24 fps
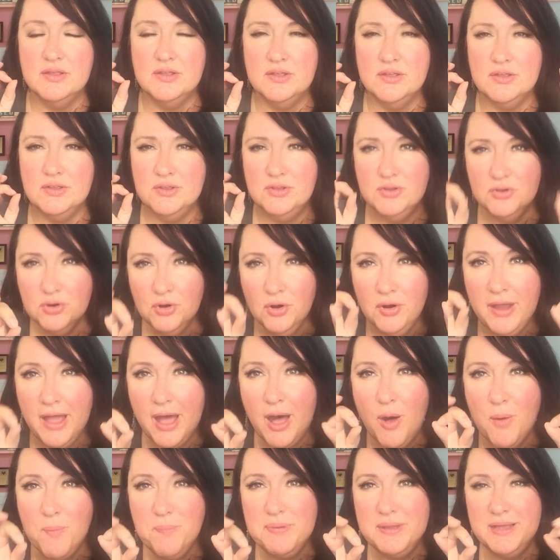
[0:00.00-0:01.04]
You're
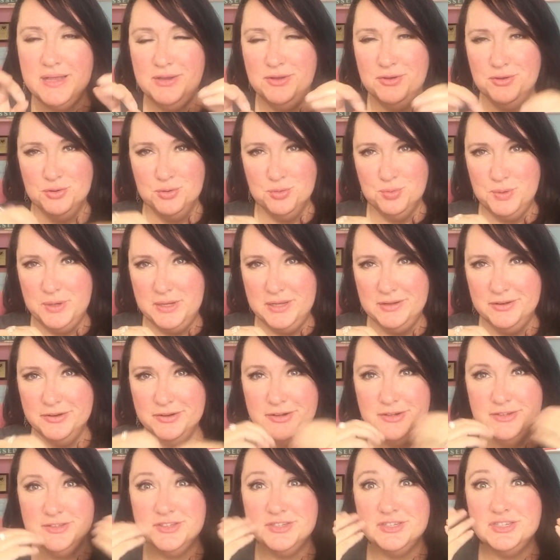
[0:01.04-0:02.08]
helping your
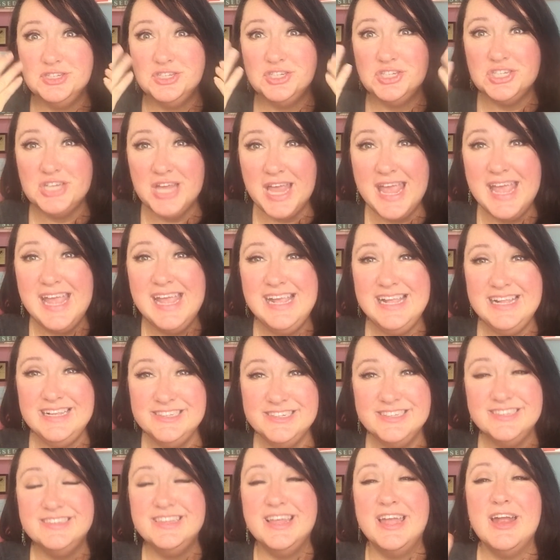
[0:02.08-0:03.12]
reader to
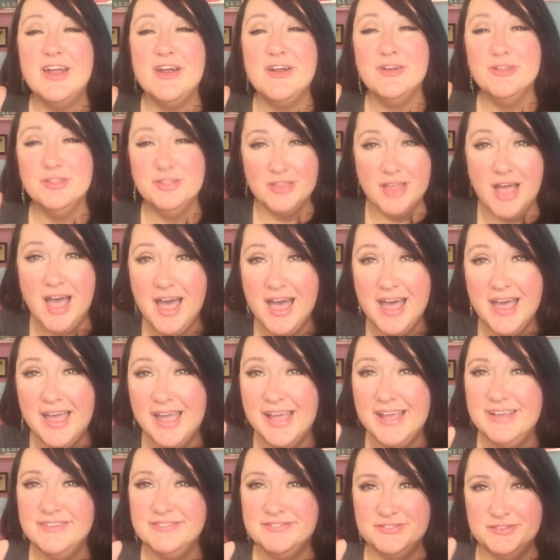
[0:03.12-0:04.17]
change their
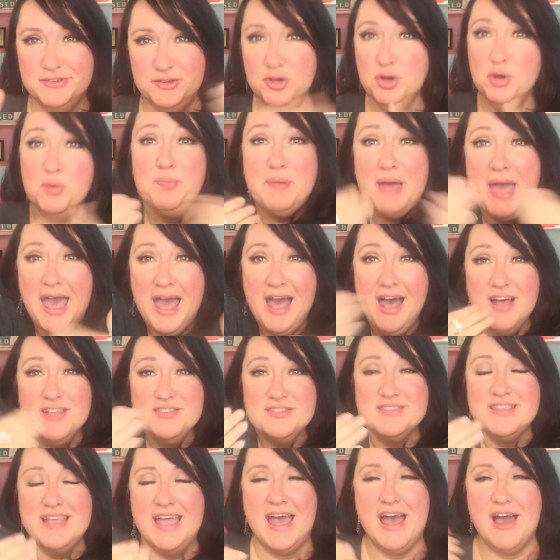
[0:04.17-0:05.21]
lives. You're
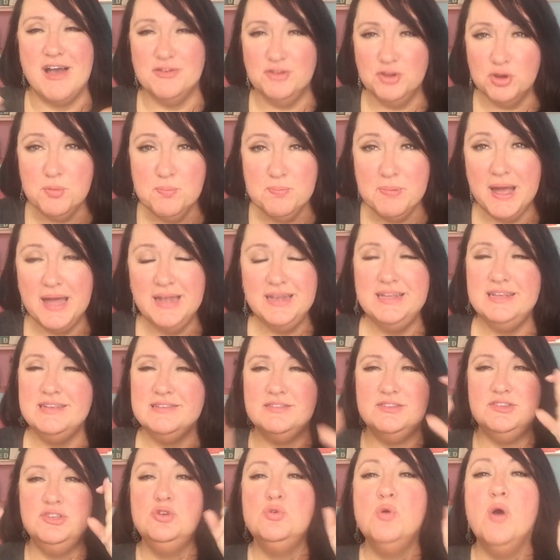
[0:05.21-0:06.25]
pals now, you're
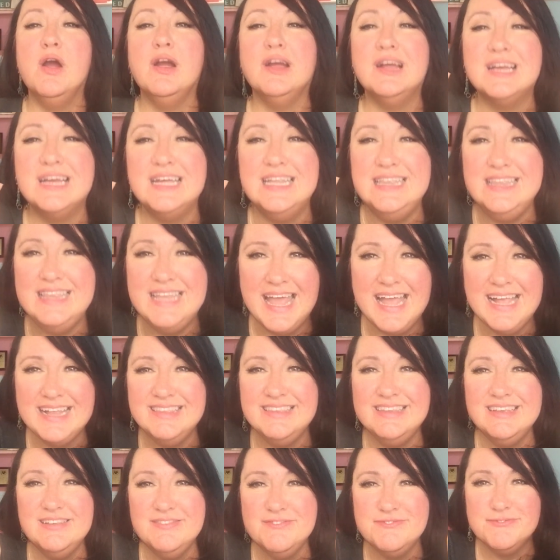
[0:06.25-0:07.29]
buddies. You are
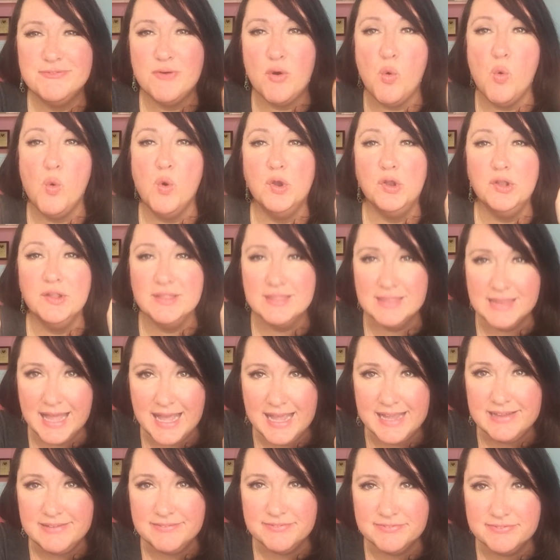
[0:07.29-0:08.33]
connected for
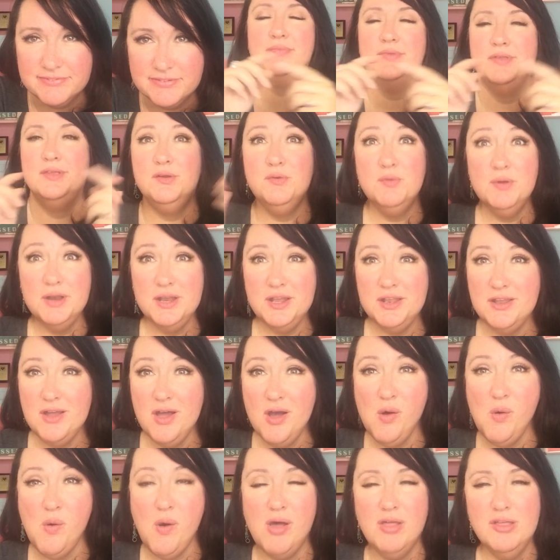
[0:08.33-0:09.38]
life. You want to
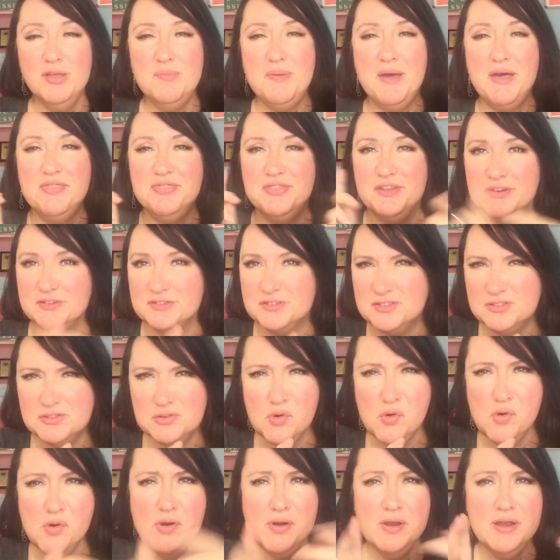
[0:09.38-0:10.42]
know all about their
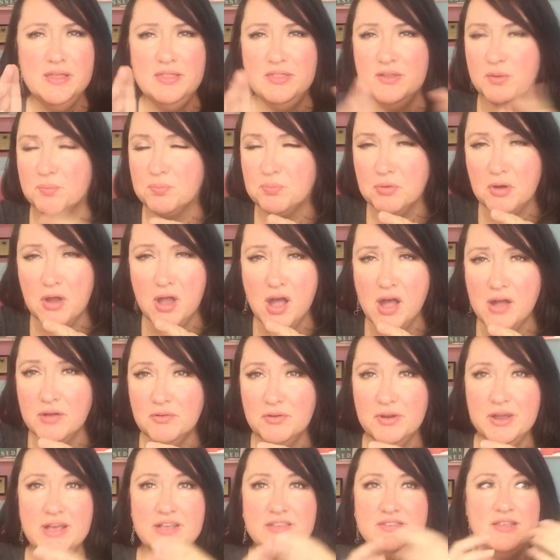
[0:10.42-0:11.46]
story, their
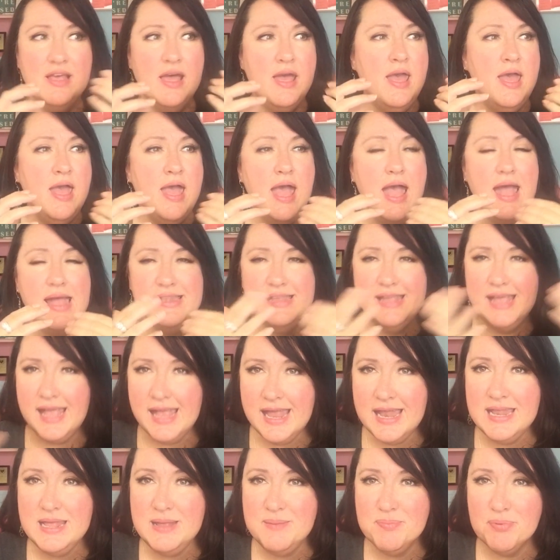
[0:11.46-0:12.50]
progress, and
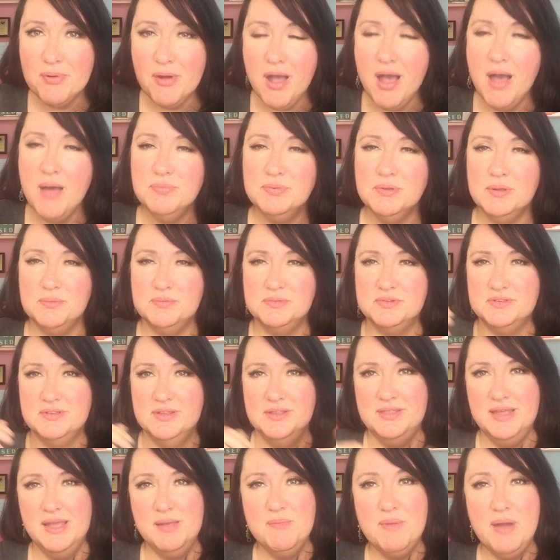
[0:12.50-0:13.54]
any problems
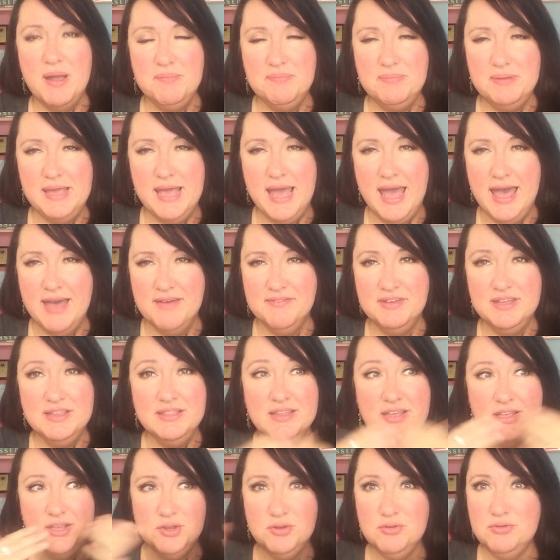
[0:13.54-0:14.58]
that they might be having
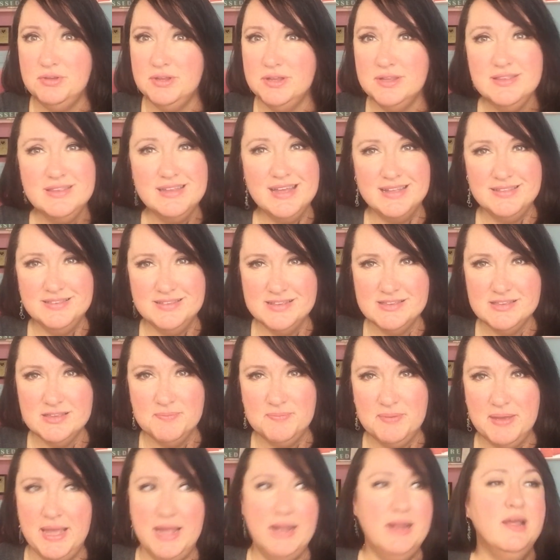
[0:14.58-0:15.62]
that you didn't
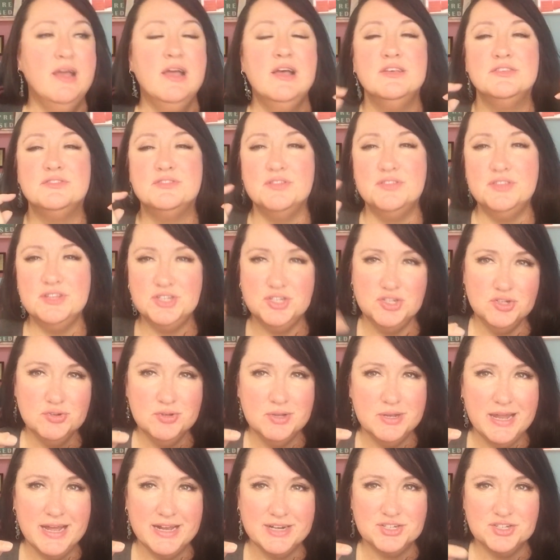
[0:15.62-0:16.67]
anticipate, so that you
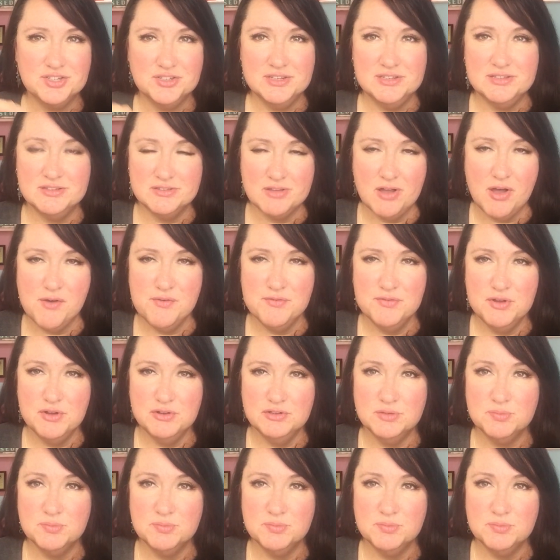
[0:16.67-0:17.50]
can actually solve those